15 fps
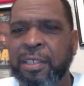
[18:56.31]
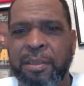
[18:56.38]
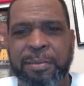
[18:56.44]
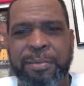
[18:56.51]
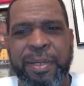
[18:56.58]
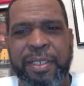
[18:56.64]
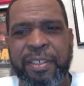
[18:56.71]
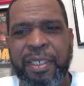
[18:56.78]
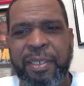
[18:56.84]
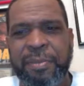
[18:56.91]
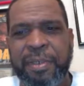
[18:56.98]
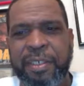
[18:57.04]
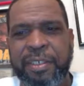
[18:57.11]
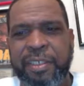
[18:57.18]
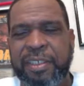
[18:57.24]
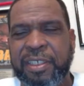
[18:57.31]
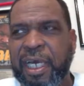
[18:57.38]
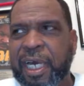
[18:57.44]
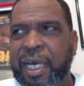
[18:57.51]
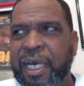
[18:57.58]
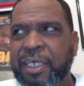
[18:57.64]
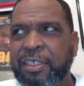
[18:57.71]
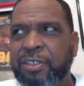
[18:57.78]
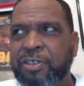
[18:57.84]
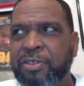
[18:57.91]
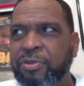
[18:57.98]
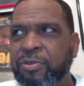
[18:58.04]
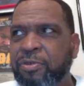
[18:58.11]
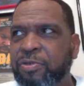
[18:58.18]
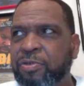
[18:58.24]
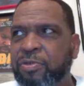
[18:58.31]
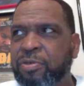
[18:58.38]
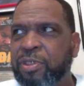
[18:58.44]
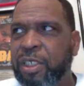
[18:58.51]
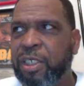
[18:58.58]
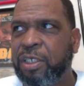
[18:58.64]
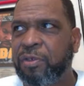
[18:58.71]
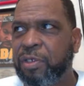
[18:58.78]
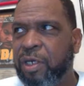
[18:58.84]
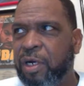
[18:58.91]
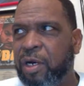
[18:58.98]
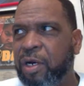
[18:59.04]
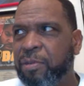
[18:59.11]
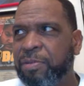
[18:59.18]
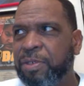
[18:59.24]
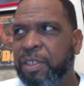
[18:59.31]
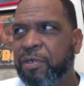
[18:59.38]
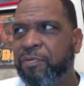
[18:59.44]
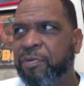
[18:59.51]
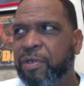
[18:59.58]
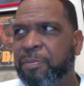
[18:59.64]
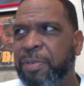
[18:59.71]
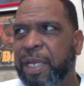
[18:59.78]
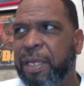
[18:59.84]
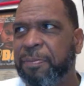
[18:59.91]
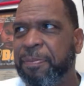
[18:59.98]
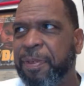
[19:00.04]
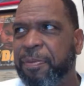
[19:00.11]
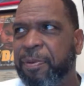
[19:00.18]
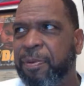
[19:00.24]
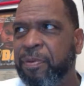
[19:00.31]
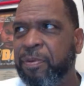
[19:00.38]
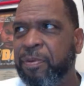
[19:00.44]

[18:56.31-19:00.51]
pandemic designed to stick you in the arm to get rid of black people?